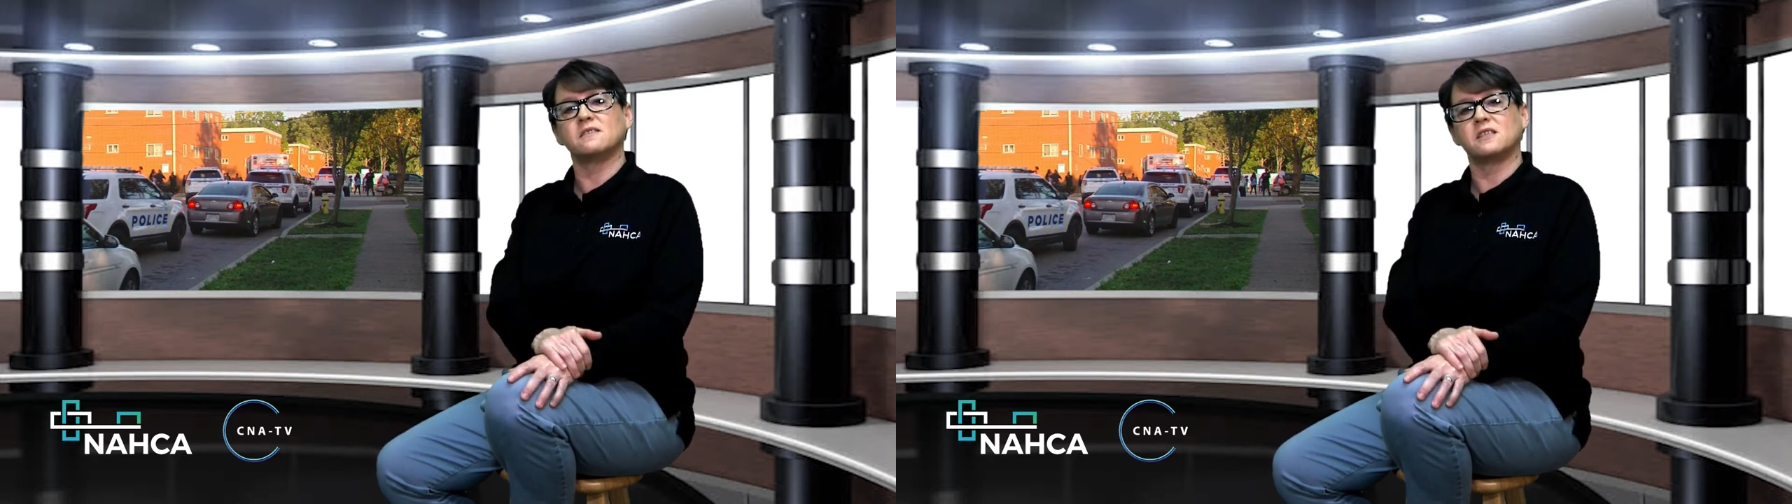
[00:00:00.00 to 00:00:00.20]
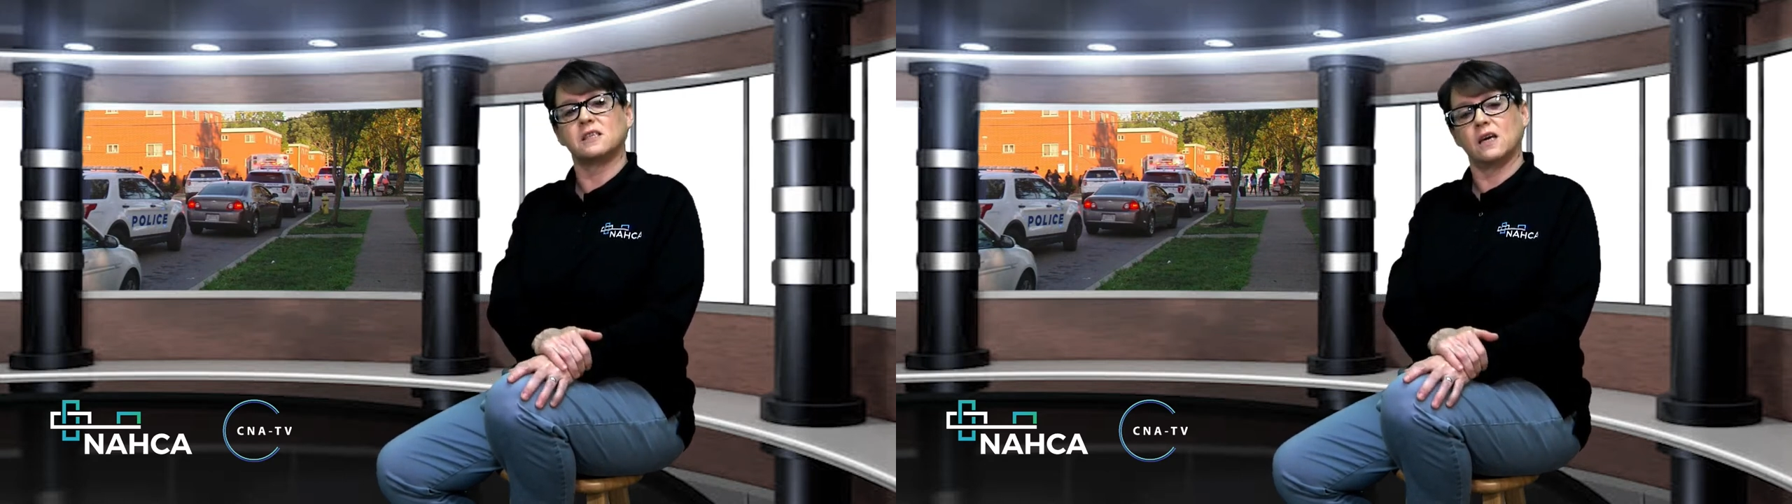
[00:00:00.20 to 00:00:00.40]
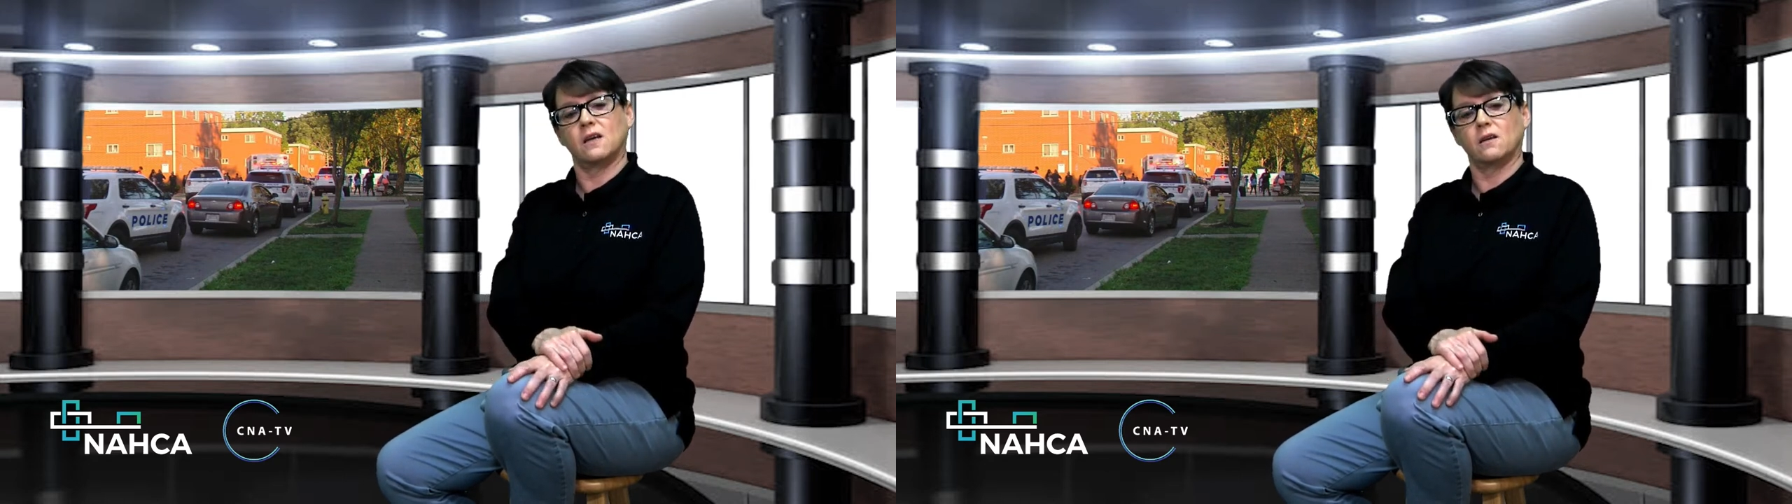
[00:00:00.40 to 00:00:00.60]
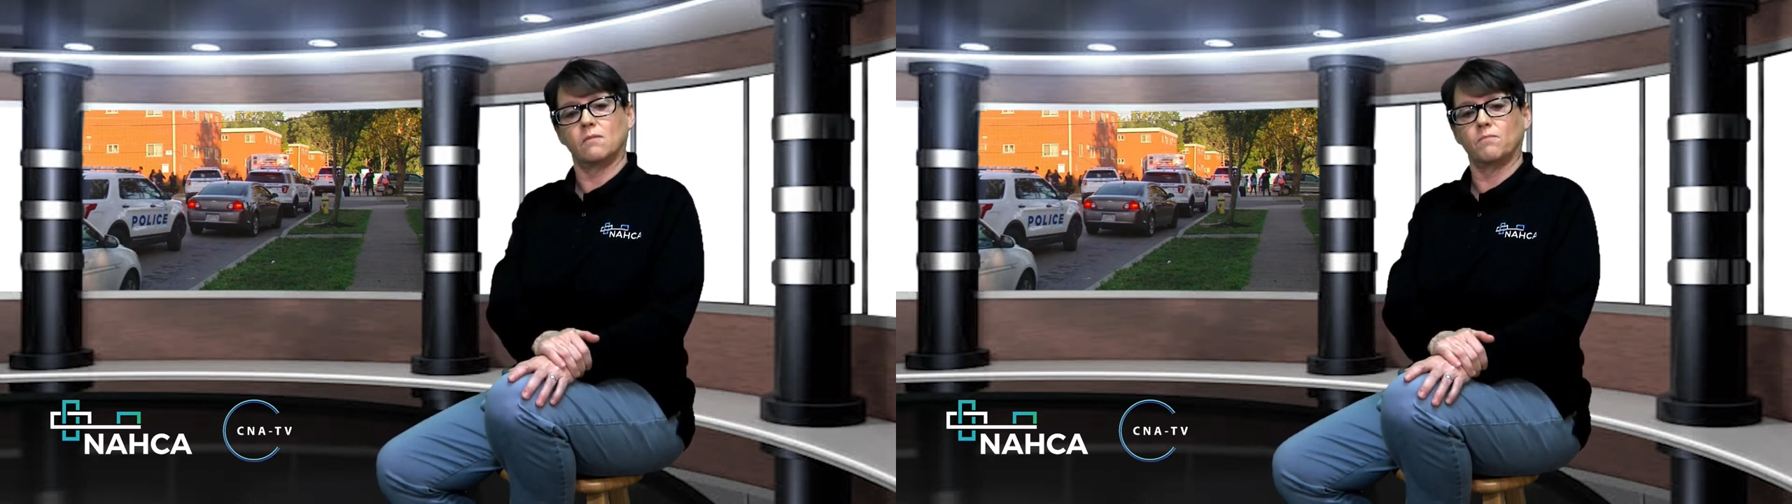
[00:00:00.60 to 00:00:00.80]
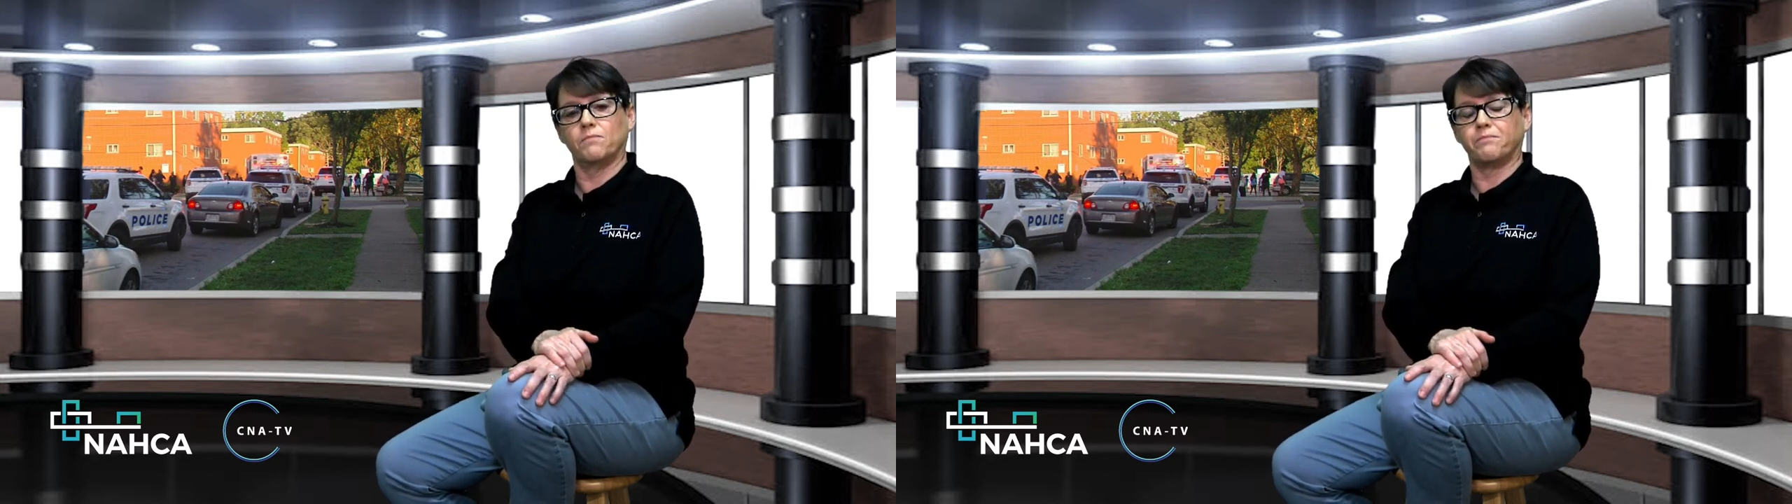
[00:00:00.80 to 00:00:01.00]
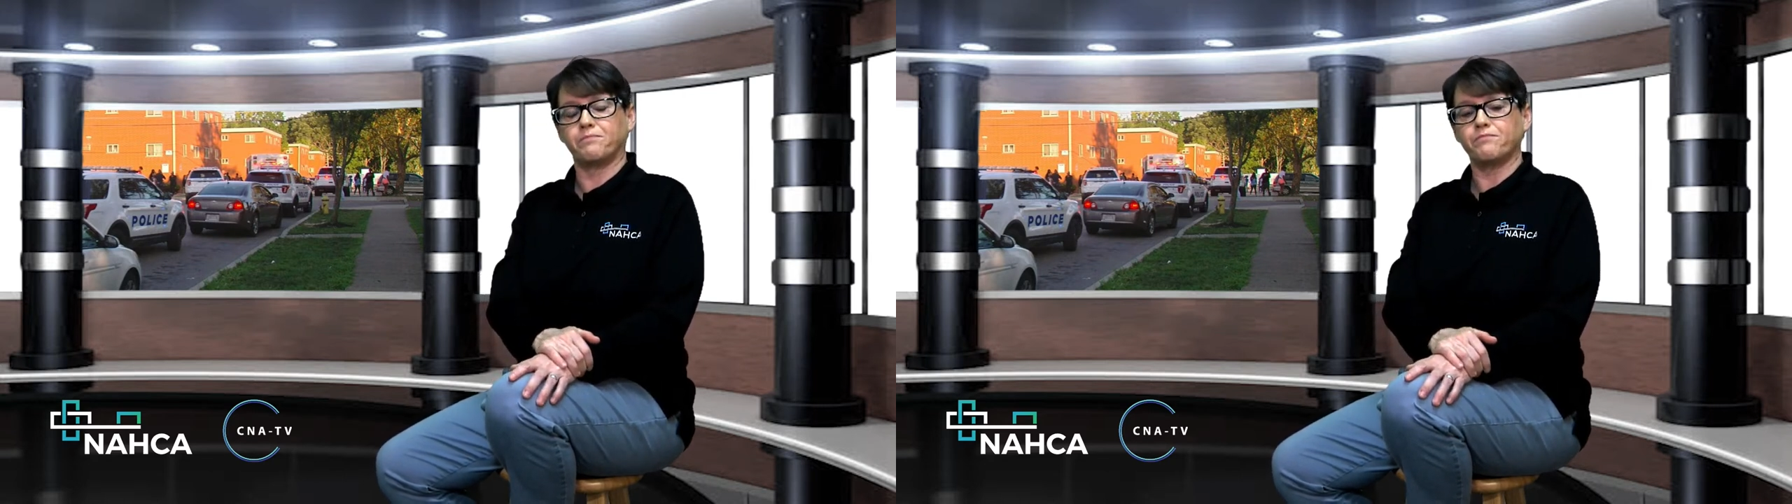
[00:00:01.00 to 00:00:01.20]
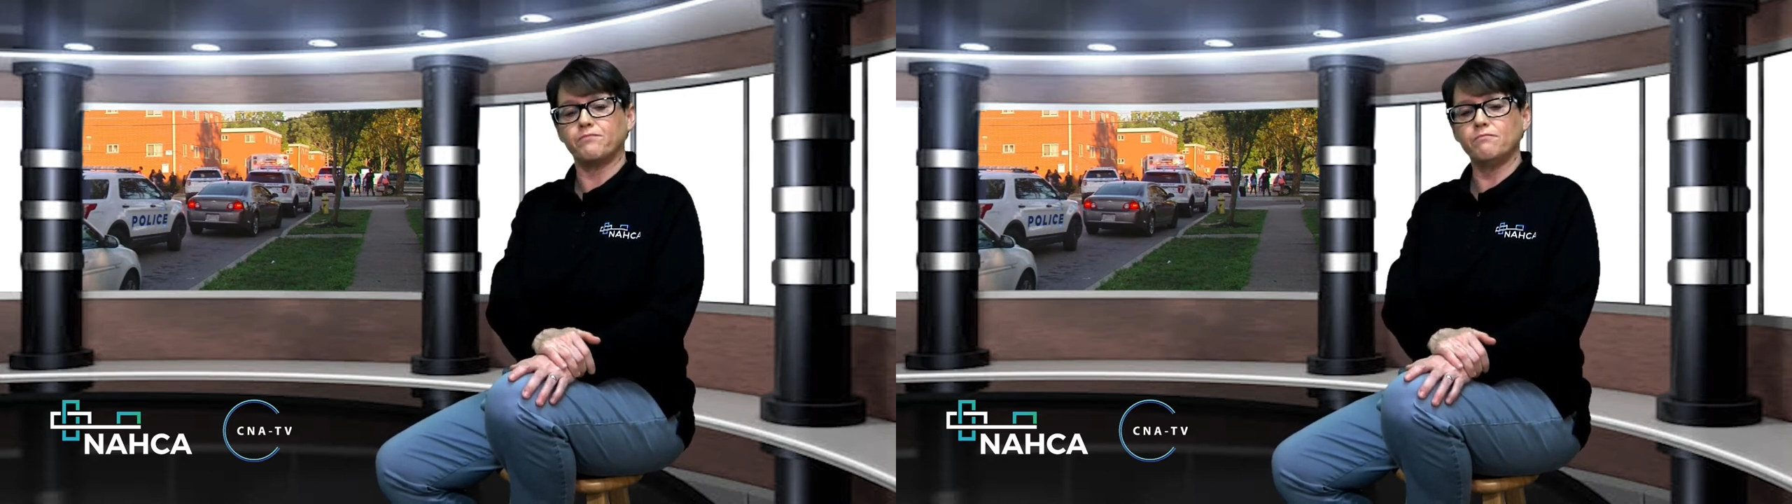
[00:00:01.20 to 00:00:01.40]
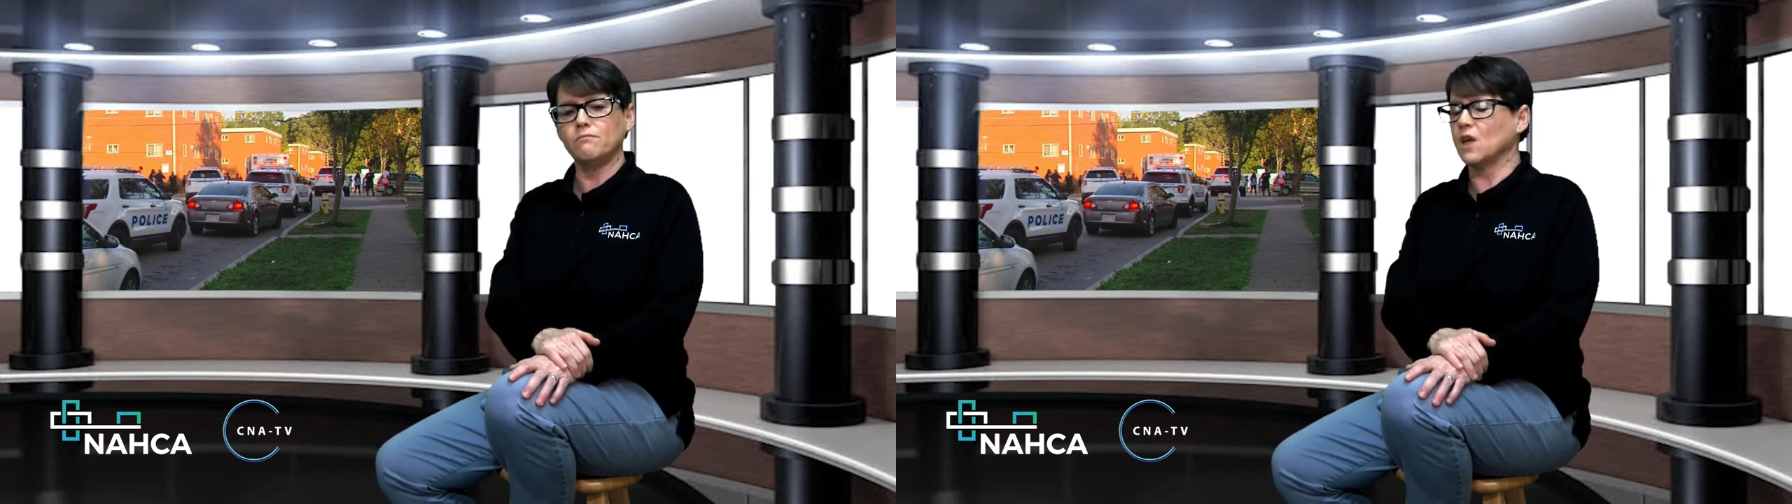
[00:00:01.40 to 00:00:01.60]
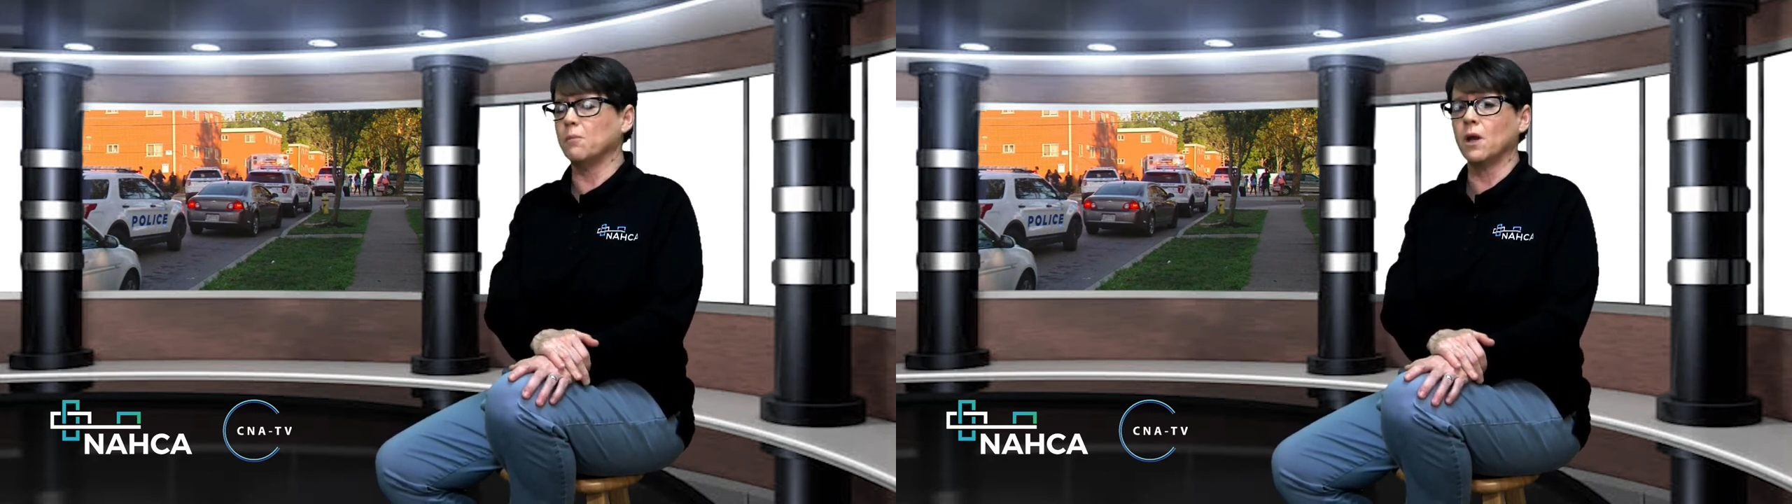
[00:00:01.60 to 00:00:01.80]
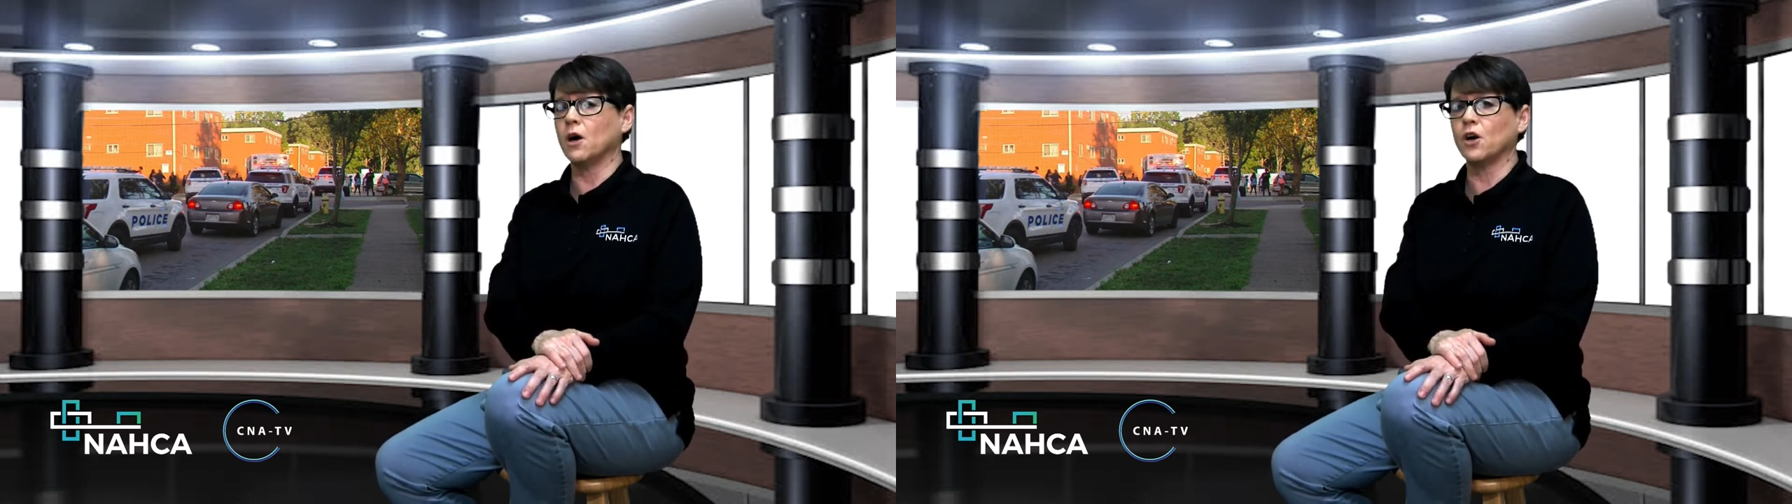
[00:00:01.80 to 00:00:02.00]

stated, "I'm not